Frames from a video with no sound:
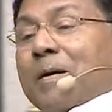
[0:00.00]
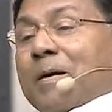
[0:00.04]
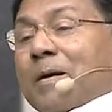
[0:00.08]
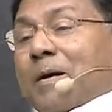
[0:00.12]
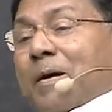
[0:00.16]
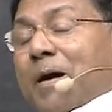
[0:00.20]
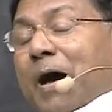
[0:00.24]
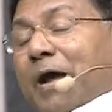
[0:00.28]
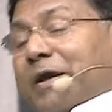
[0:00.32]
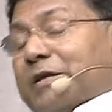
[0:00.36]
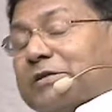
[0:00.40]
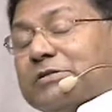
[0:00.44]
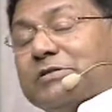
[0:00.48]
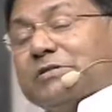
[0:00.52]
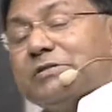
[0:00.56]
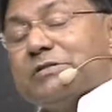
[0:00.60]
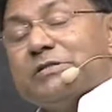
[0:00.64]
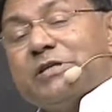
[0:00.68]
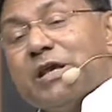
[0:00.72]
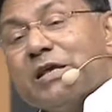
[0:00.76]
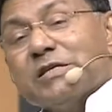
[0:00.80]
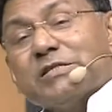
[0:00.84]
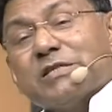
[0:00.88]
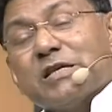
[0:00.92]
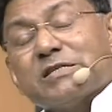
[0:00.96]
And
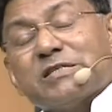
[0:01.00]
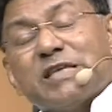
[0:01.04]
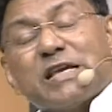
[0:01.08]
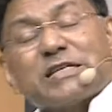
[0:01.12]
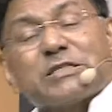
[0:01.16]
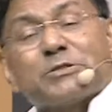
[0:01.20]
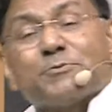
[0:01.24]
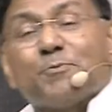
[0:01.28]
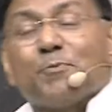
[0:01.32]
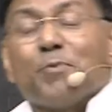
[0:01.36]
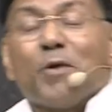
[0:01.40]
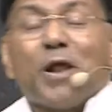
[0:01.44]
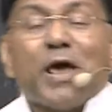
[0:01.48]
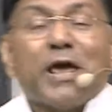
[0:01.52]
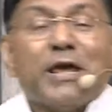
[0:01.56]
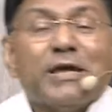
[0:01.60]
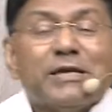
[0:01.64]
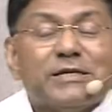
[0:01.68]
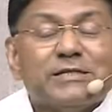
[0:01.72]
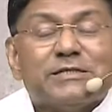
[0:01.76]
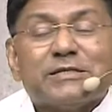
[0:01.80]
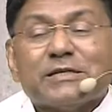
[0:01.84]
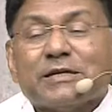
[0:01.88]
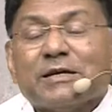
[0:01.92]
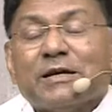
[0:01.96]
Jesus
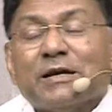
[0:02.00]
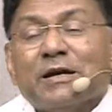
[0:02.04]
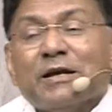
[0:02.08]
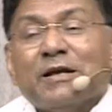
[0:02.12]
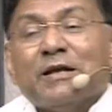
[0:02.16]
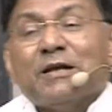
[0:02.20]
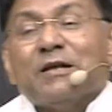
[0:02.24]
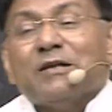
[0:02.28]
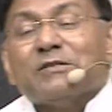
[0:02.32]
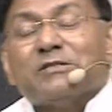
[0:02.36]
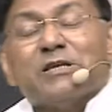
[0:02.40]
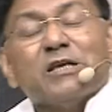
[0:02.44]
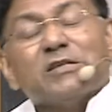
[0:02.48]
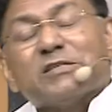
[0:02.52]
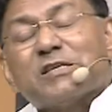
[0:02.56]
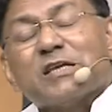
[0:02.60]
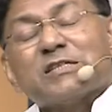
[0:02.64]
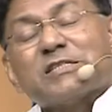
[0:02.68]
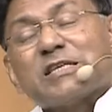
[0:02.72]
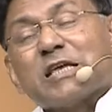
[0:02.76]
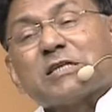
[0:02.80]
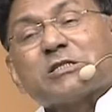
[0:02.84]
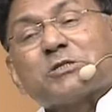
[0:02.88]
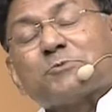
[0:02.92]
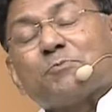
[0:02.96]
explained,
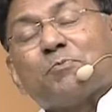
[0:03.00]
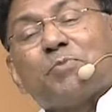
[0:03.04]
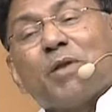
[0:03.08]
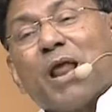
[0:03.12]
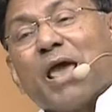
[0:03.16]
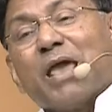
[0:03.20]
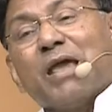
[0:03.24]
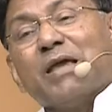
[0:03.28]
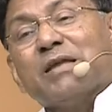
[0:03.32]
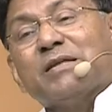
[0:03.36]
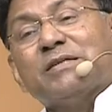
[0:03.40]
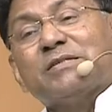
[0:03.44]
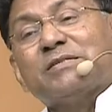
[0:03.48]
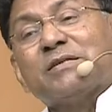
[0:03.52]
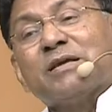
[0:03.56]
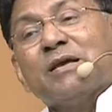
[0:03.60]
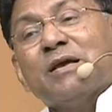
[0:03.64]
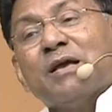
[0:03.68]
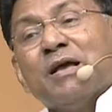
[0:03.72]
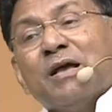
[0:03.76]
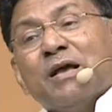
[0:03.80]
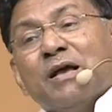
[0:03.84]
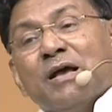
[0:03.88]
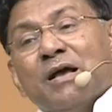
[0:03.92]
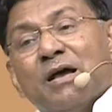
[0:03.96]
Jesus explained
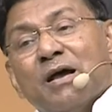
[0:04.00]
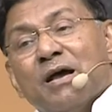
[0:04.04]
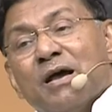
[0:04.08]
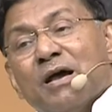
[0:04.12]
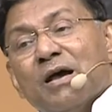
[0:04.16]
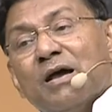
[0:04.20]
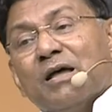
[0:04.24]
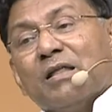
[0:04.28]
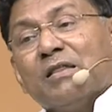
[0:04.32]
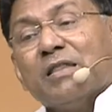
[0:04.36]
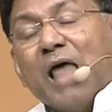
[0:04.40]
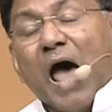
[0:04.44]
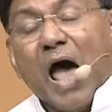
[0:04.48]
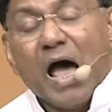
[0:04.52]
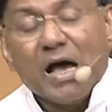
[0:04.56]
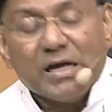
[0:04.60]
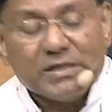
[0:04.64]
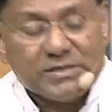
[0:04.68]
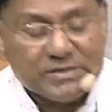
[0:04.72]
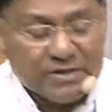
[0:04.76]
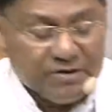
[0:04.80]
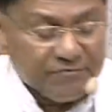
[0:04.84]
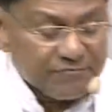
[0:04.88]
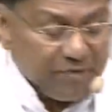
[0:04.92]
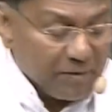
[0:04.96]

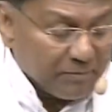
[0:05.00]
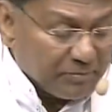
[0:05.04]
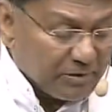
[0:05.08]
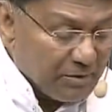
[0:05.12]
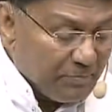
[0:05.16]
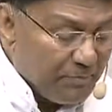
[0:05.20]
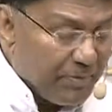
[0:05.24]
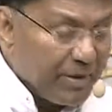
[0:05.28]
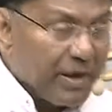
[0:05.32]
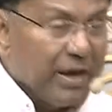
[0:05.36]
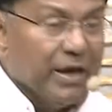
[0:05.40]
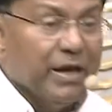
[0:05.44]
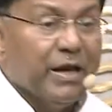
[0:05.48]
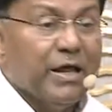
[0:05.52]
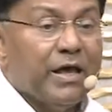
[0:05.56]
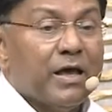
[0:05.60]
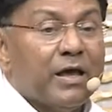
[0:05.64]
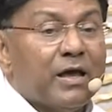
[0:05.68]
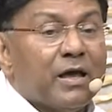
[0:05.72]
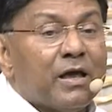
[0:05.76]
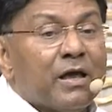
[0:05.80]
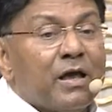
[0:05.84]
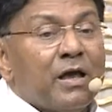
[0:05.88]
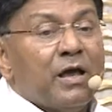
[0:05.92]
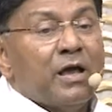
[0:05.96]
that from the
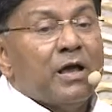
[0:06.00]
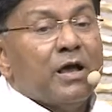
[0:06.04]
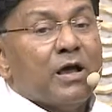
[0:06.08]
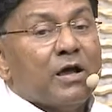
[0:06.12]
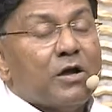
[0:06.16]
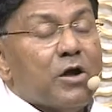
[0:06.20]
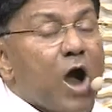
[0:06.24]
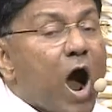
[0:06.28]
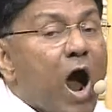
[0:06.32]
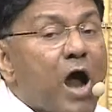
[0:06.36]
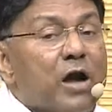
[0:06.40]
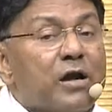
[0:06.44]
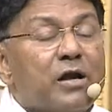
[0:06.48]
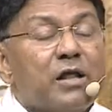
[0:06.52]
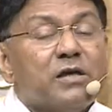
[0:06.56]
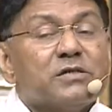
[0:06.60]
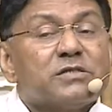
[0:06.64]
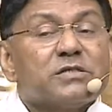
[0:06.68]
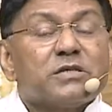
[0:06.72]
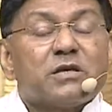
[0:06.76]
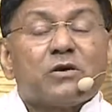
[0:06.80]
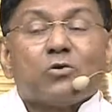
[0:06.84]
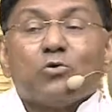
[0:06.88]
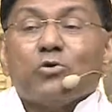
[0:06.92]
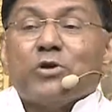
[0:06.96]
beginning, God
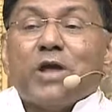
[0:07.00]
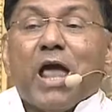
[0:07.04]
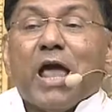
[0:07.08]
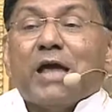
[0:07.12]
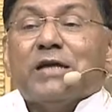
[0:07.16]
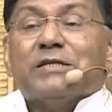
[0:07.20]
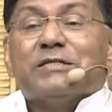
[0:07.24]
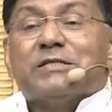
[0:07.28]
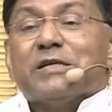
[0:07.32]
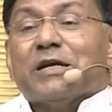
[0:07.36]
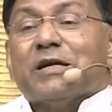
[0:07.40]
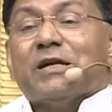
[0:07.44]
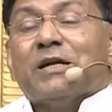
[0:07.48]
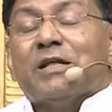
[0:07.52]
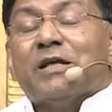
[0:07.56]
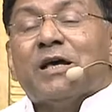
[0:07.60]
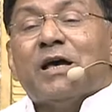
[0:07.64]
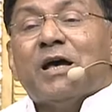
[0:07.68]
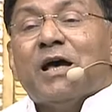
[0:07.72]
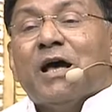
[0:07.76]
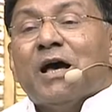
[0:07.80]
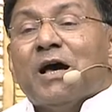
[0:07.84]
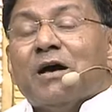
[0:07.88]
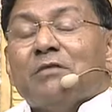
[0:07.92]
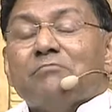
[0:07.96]
has created
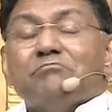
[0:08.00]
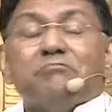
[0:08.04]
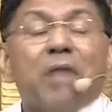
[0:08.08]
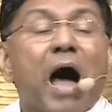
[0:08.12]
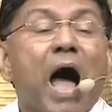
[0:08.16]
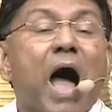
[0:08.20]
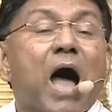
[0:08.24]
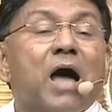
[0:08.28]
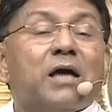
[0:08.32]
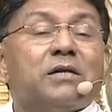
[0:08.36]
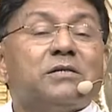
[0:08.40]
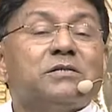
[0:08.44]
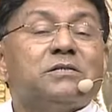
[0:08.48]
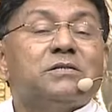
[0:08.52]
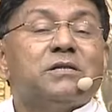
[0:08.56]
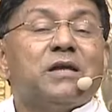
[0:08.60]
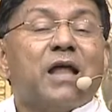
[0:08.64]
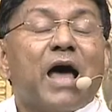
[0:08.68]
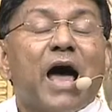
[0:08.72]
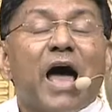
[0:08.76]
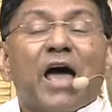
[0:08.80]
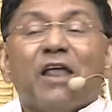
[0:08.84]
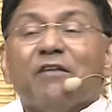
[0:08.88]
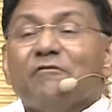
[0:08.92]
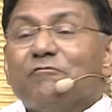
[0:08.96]
man
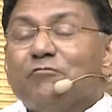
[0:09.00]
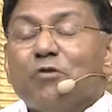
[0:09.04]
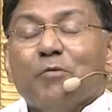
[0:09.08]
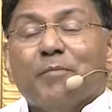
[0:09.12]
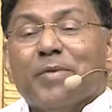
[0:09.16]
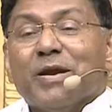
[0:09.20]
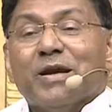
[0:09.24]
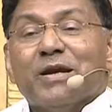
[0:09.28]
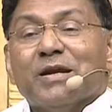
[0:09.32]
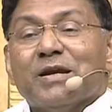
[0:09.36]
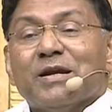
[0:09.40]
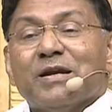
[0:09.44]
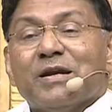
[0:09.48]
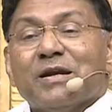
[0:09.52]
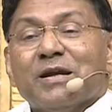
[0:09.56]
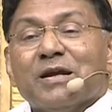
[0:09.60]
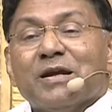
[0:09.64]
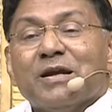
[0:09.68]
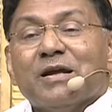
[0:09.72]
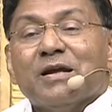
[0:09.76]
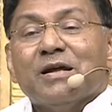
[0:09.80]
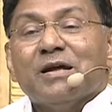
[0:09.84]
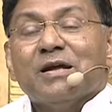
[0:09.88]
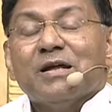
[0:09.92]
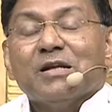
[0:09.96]
and woman
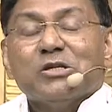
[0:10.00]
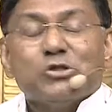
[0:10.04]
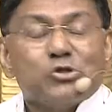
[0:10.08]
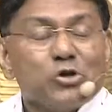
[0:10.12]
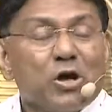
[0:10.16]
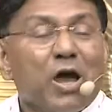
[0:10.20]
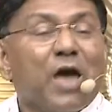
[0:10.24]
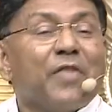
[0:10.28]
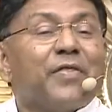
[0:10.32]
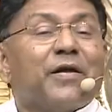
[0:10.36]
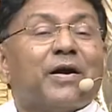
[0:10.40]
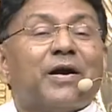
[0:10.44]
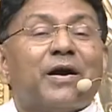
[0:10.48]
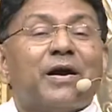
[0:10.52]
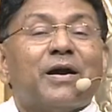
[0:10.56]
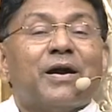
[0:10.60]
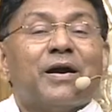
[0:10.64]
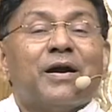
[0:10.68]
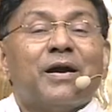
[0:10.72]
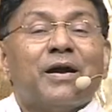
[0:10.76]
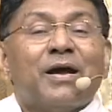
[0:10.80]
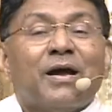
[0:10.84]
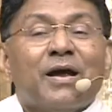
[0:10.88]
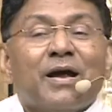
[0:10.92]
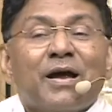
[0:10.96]
together.
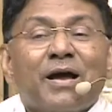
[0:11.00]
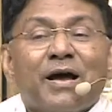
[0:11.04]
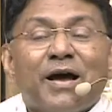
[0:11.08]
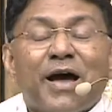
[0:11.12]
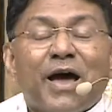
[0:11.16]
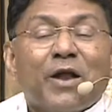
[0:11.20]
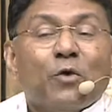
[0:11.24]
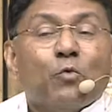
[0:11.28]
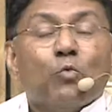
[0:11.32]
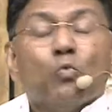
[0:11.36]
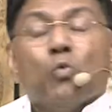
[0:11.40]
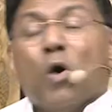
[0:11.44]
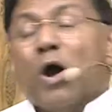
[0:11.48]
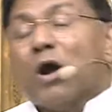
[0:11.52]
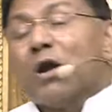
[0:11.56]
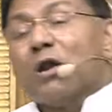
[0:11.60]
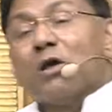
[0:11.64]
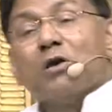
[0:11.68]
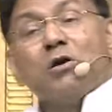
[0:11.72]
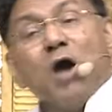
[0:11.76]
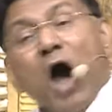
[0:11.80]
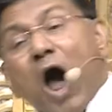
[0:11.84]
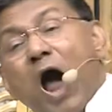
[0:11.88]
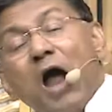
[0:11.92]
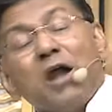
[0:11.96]
And what
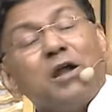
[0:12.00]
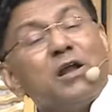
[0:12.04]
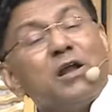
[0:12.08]
God